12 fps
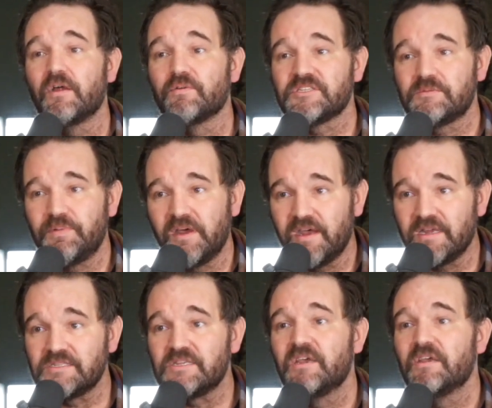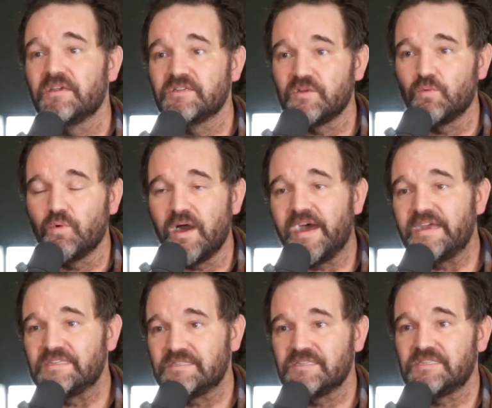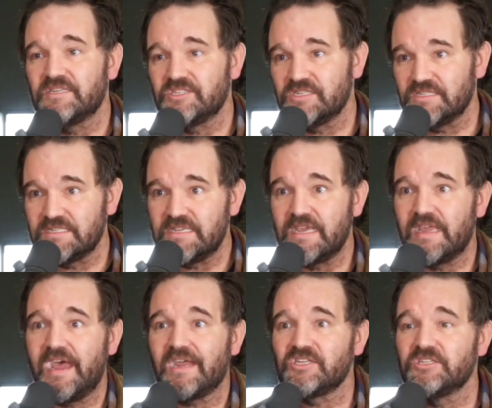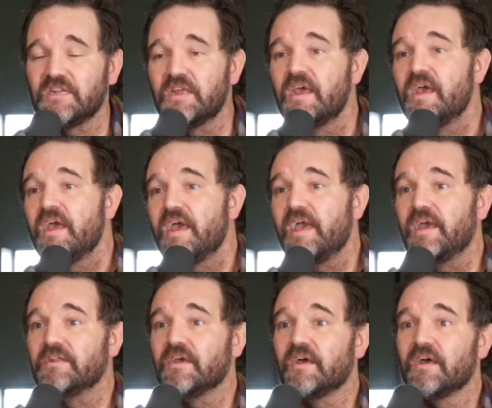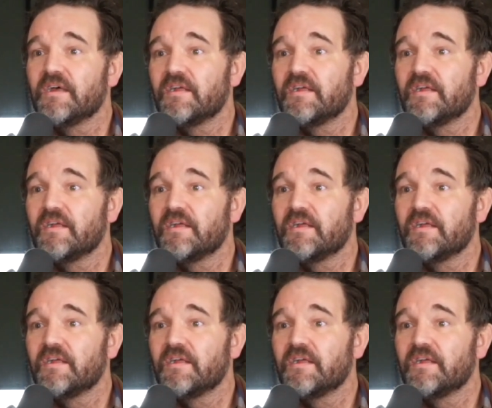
A response is a wise decision to take action. And